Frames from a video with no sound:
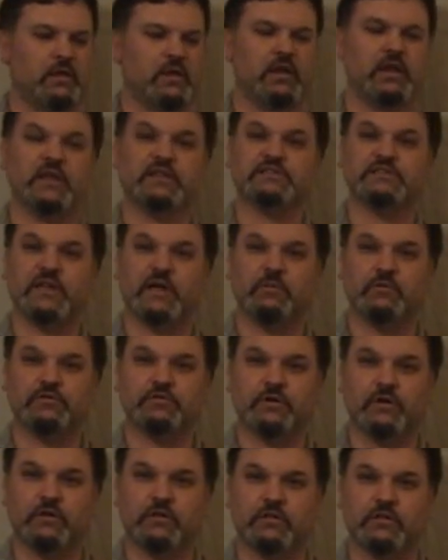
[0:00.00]
And next time
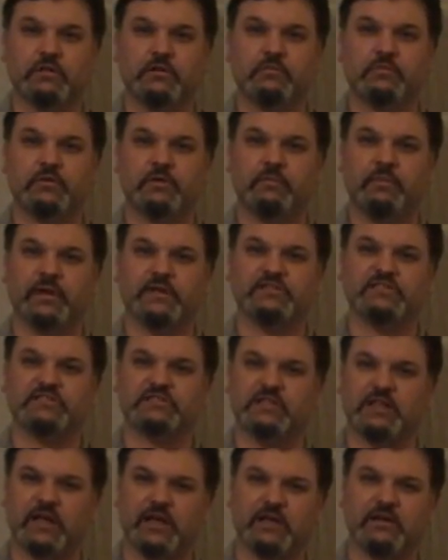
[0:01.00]
we'll talk a little bit about
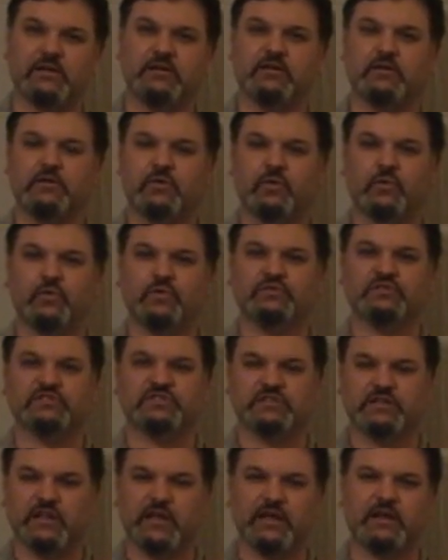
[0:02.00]
sliding into chords
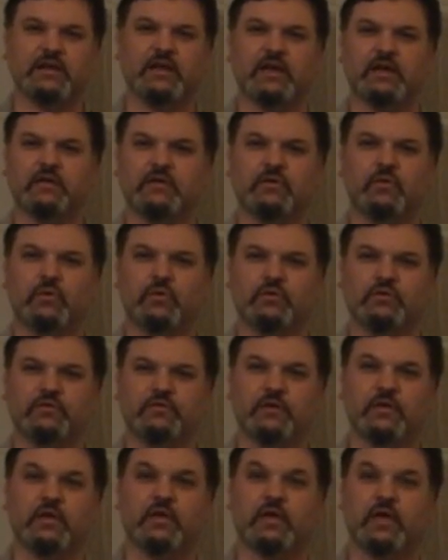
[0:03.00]
and sliding out of
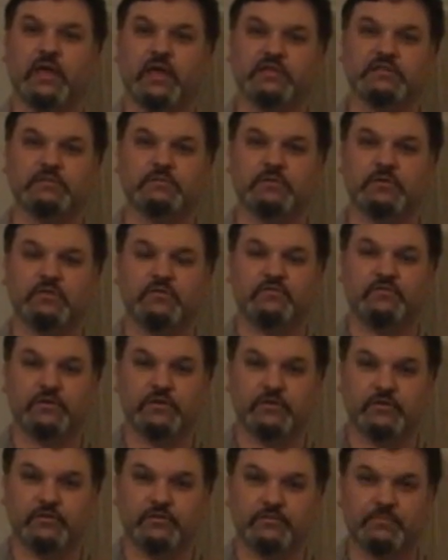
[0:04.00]
chords and some little
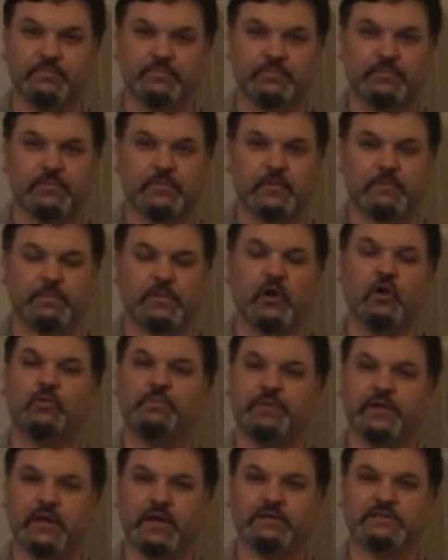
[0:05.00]
fills. I
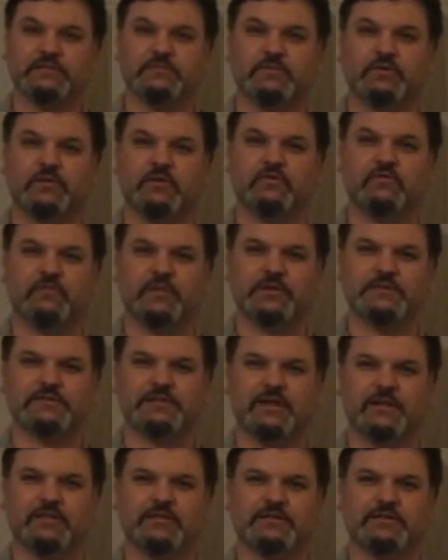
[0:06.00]
hope you got some good
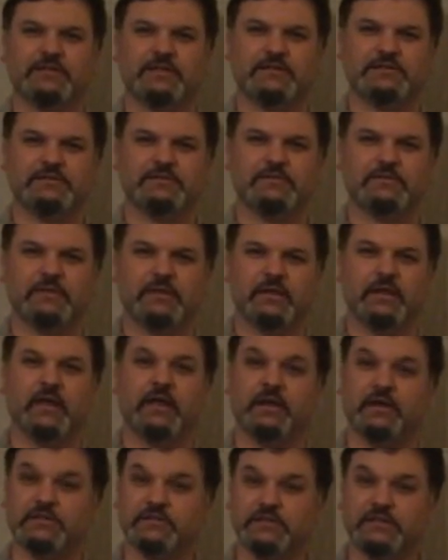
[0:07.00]
information out of this lesson,
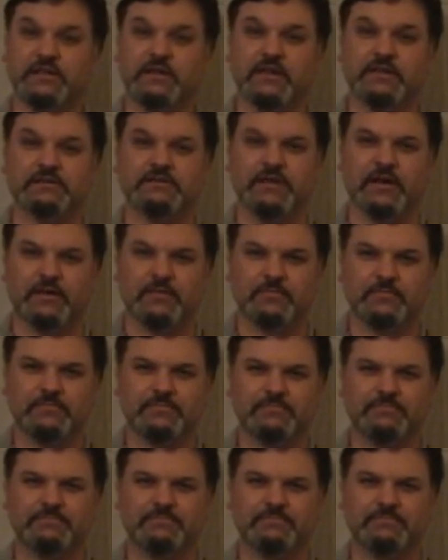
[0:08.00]
and I'll see you next time.